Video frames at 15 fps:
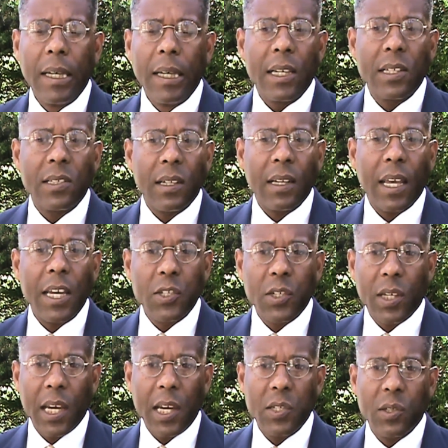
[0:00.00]
It's an
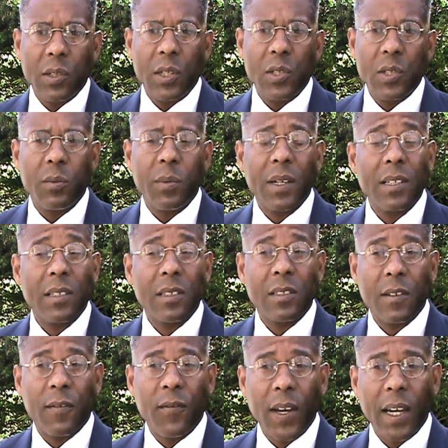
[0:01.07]
education issue because it's
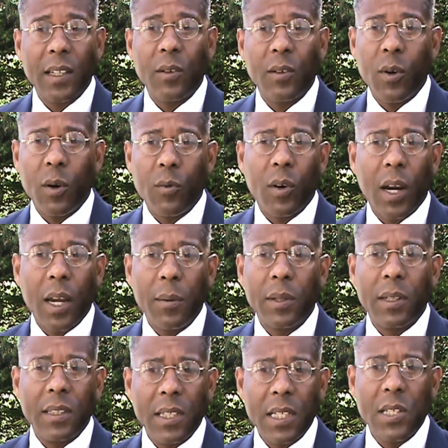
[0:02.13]
affecting what we're able
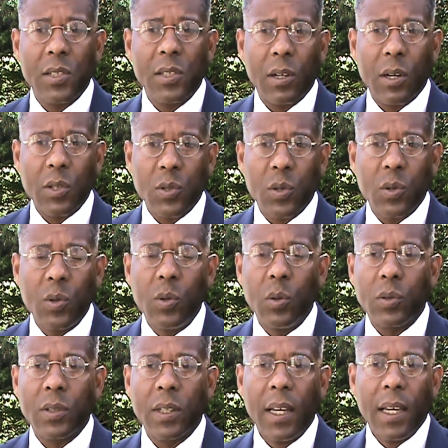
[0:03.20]
to teach in our
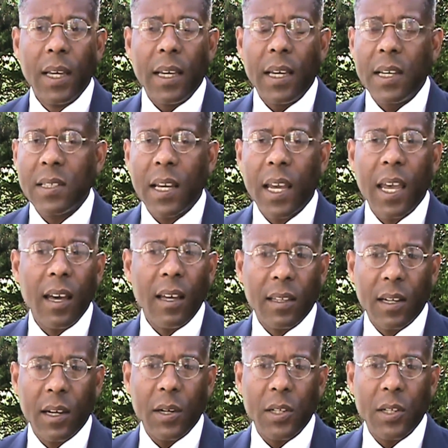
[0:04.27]
schools. It's a
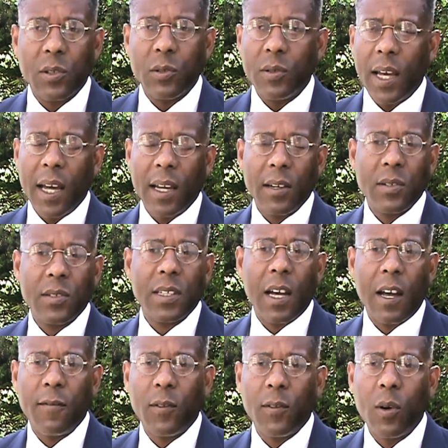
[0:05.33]
healthcare issue. Down here in
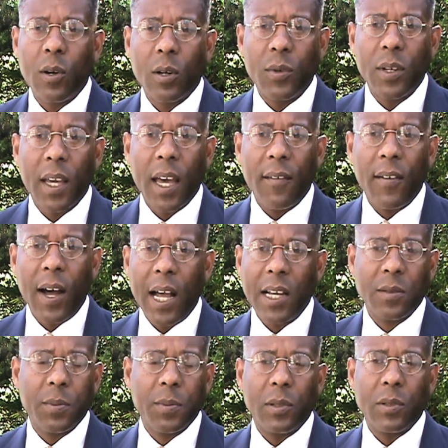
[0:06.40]
South Florida, we have
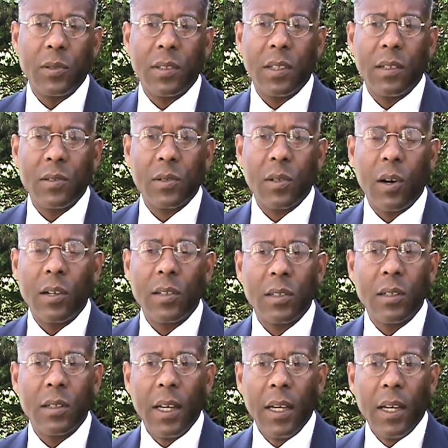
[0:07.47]
hospitals that are starting
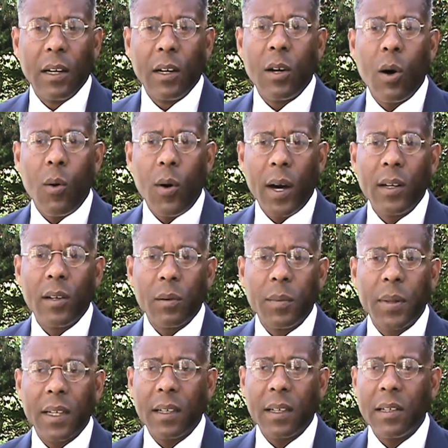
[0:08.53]
to go under
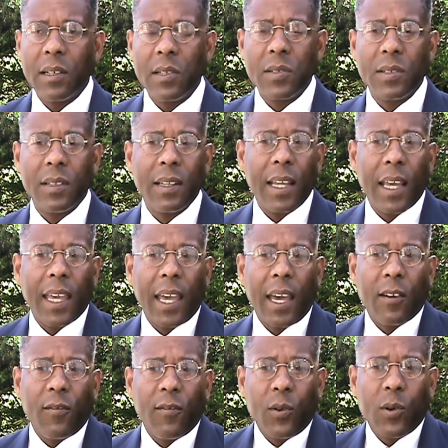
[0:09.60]
because they
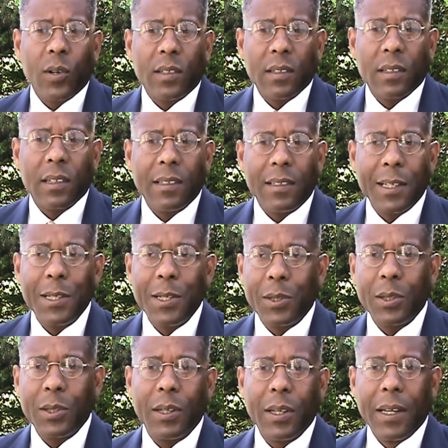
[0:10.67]
can't afford to continue
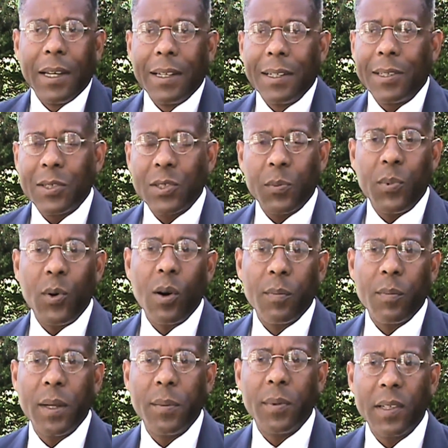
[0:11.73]
to support
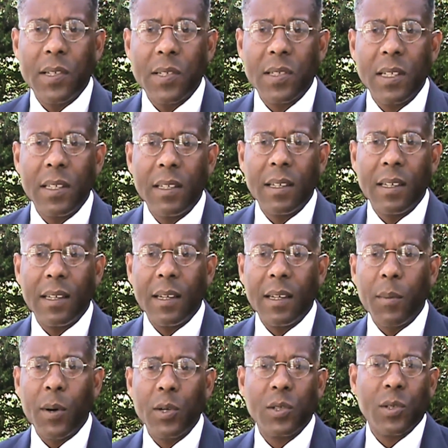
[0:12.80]
people that see the
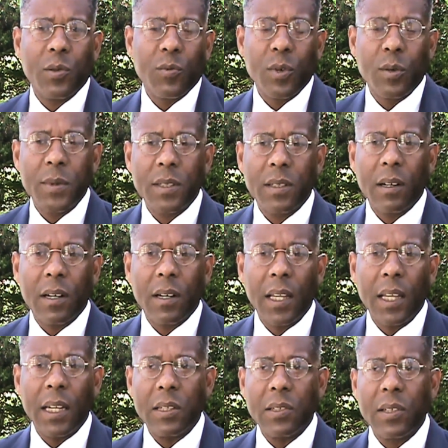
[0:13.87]
emergency room as their
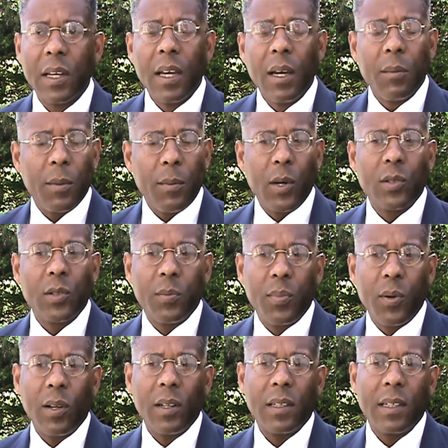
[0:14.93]
clinics. But most
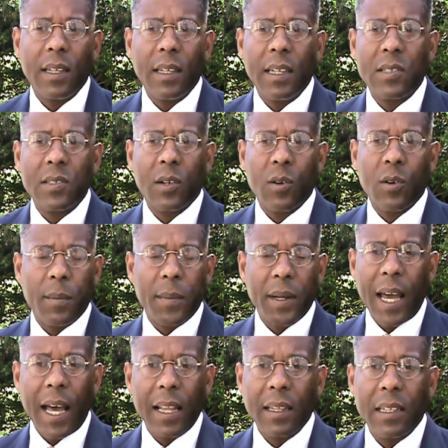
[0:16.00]
importantly, it's a
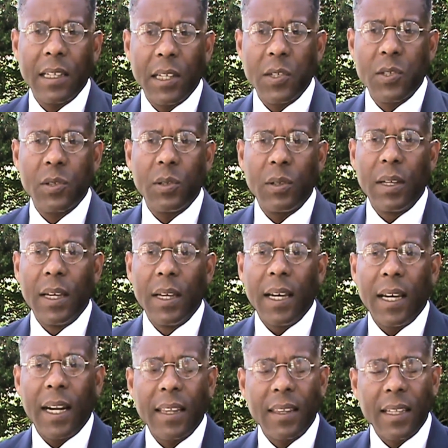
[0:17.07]
criminality issue.
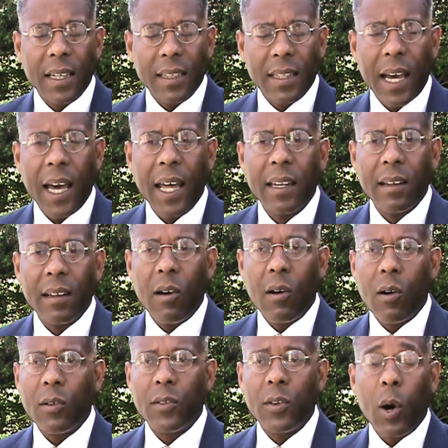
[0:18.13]
And I think
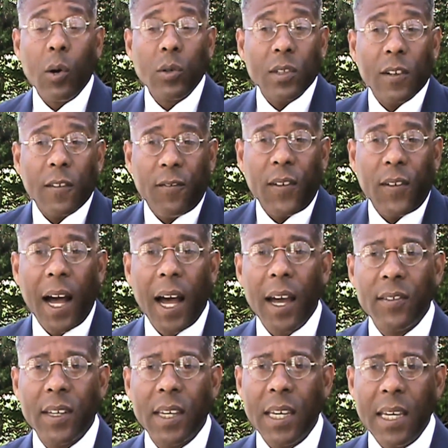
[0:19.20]
those are the 5
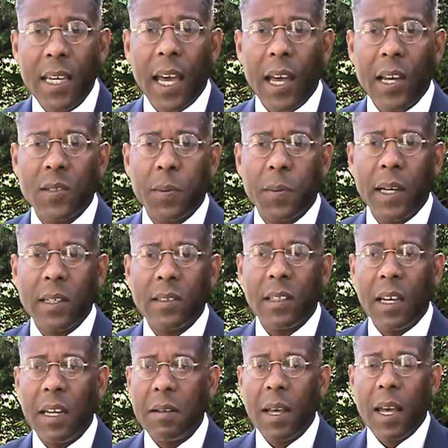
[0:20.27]
key aspects
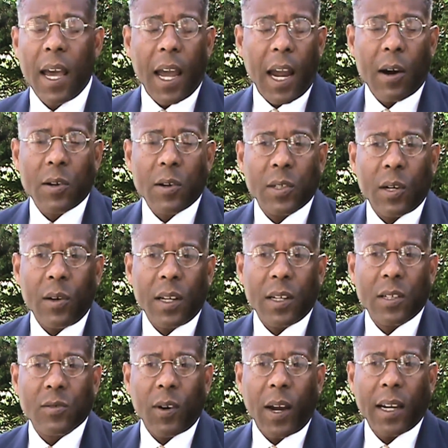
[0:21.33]
that Arizona
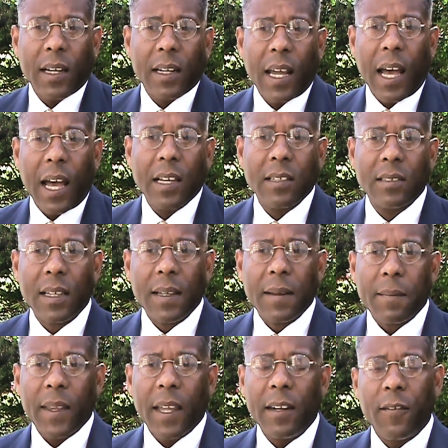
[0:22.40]
has recognized.
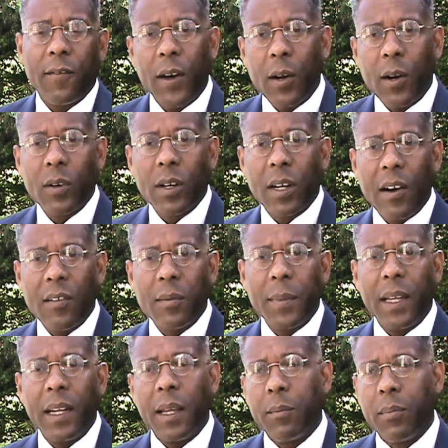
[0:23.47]
And the federal
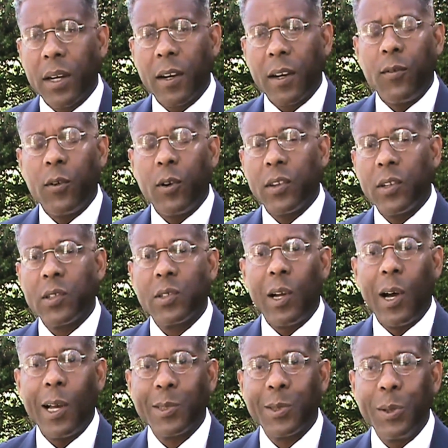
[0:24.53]
government, in bringing forth this
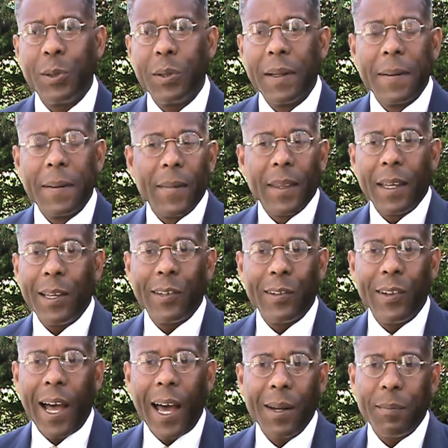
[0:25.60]
lawsuit, is
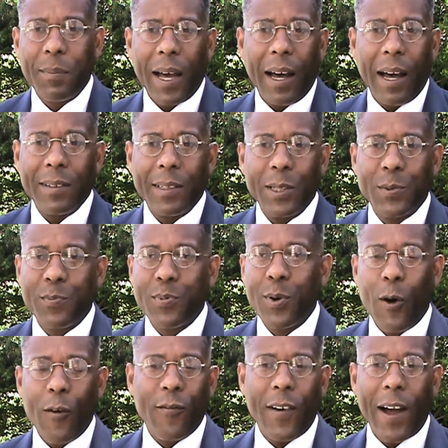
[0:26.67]
not about this
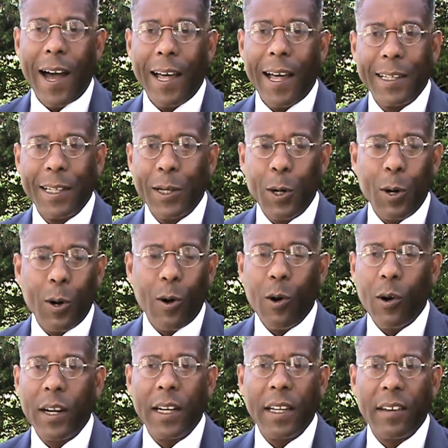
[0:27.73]
profiling
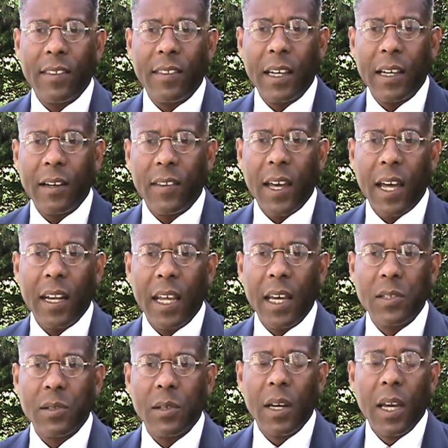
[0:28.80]
or anything of that
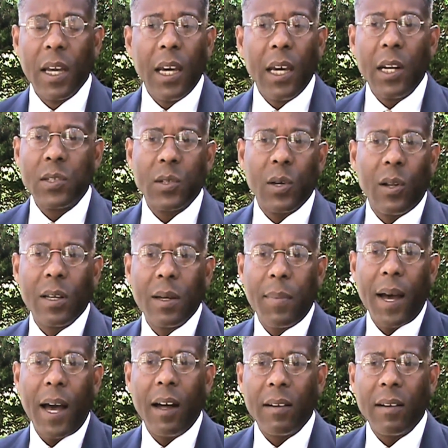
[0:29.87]
nature. It is only
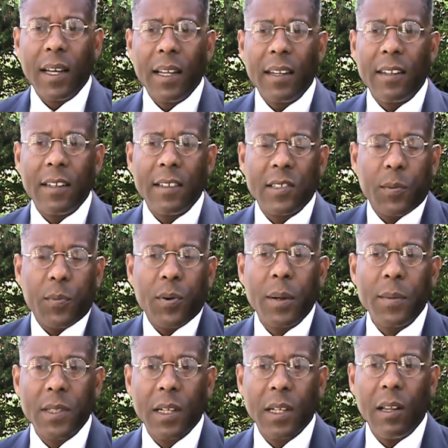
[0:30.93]
about the
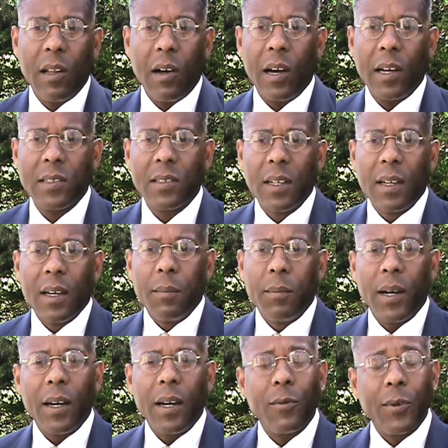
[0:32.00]
supremacy clause.
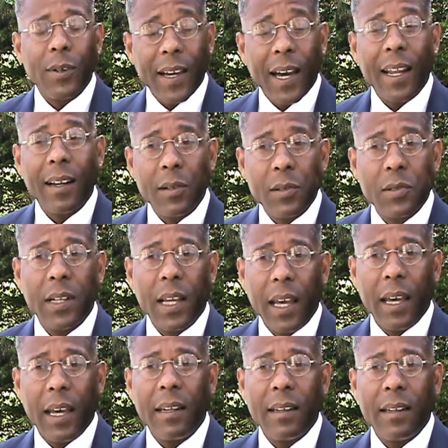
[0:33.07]
But we've got to
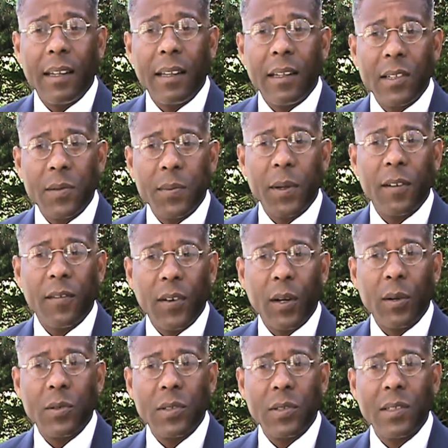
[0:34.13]
understand that this being a
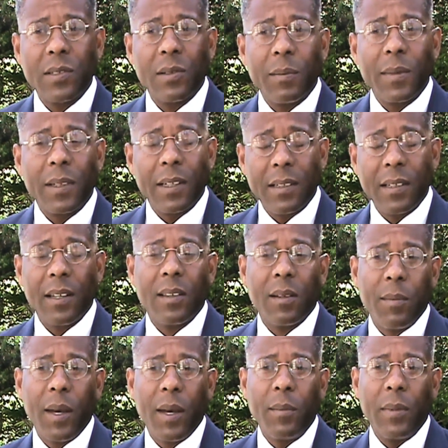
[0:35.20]
federal system, the 10th
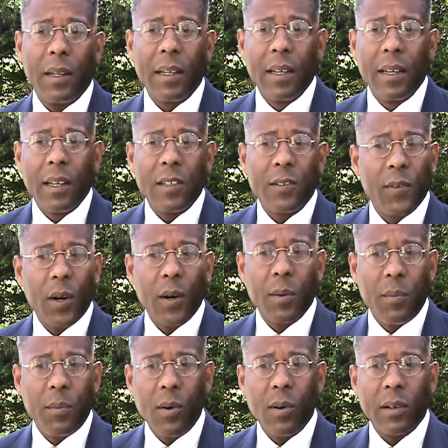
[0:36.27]
Amendment is very
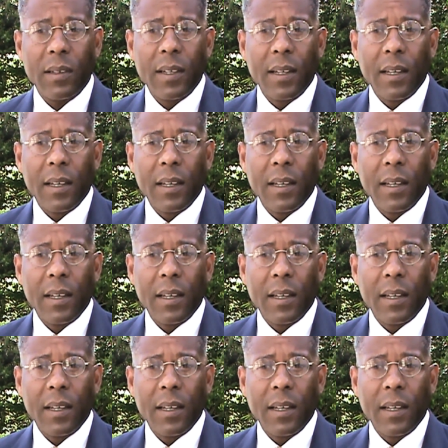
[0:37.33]
important.